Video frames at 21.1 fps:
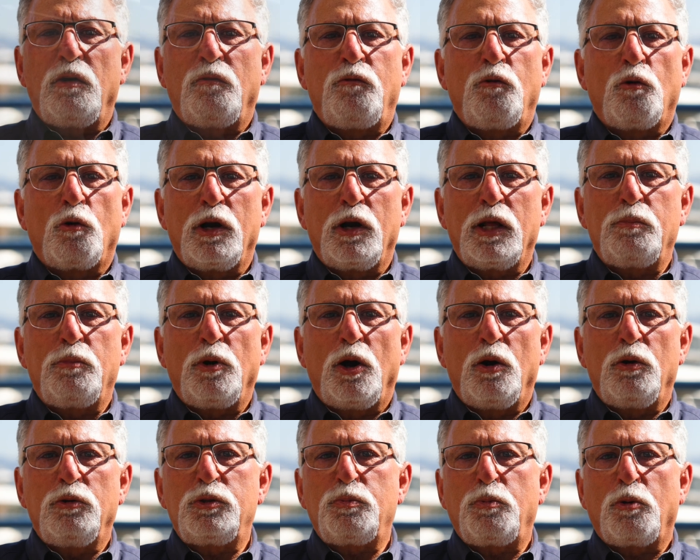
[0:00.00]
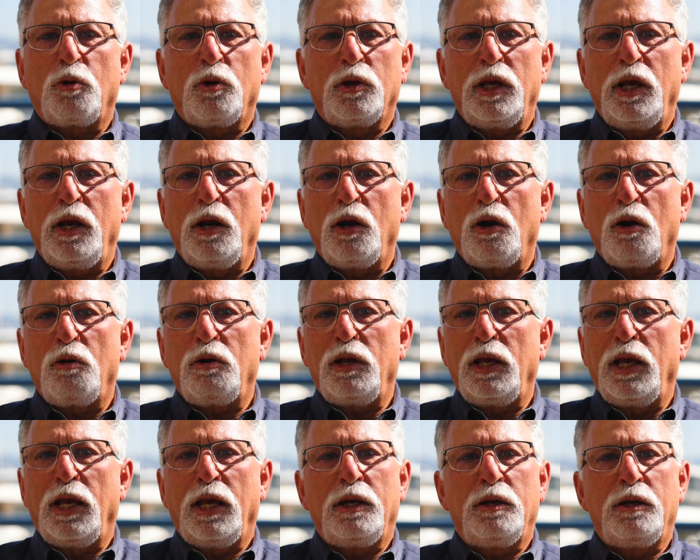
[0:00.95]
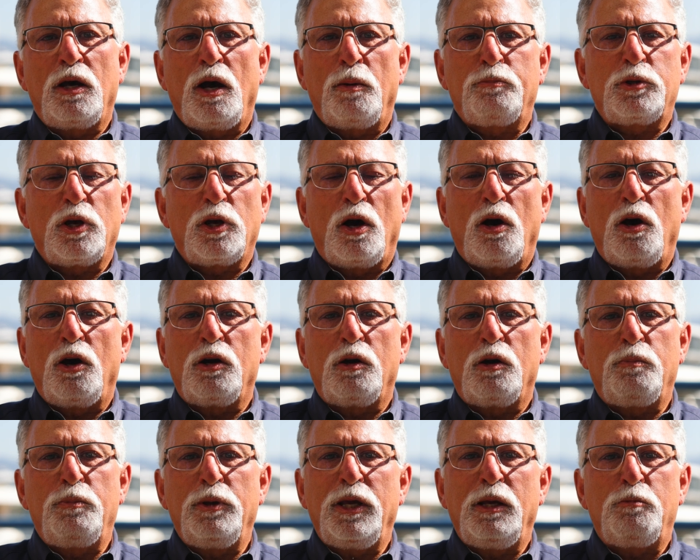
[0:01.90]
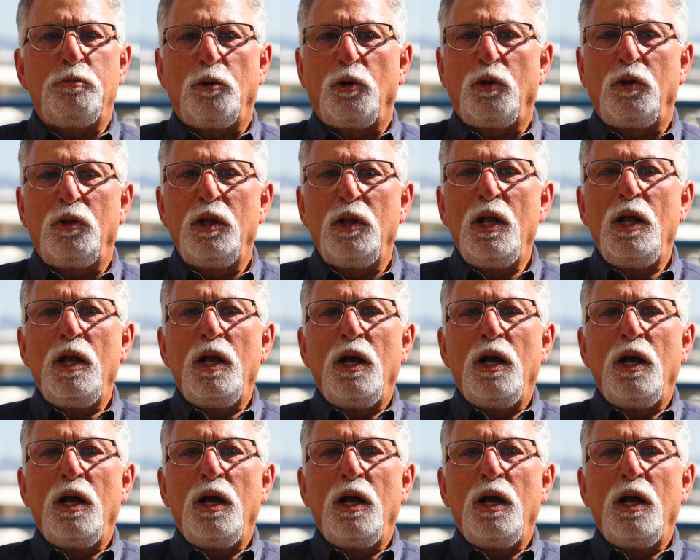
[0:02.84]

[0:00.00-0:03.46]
to 40 boats per year and up to 100 people